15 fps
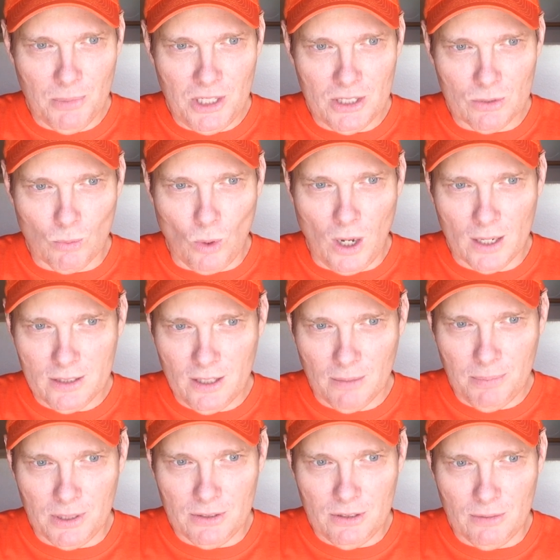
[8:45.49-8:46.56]
just walked
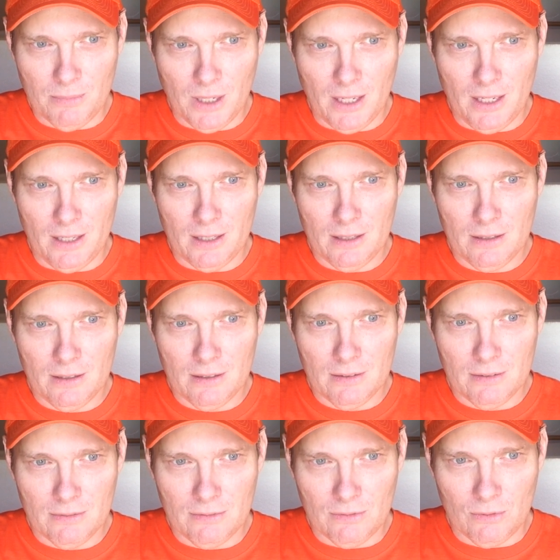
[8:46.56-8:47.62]
up into my
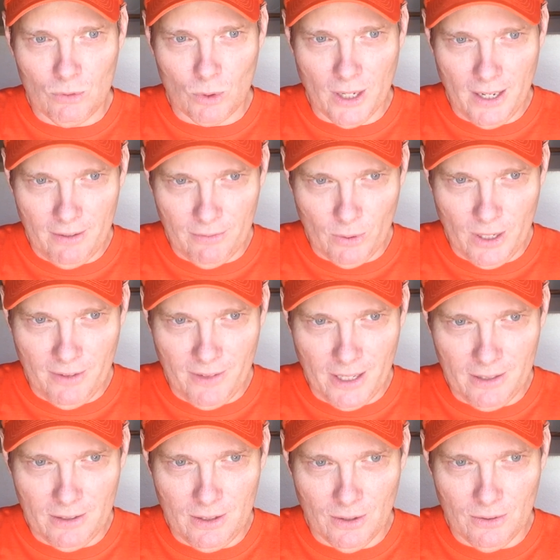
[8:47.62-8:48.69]
driveway, but
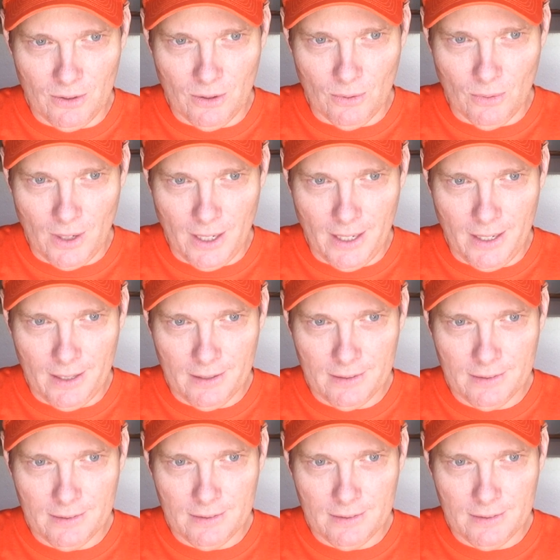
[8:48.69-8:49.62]
I don't know why.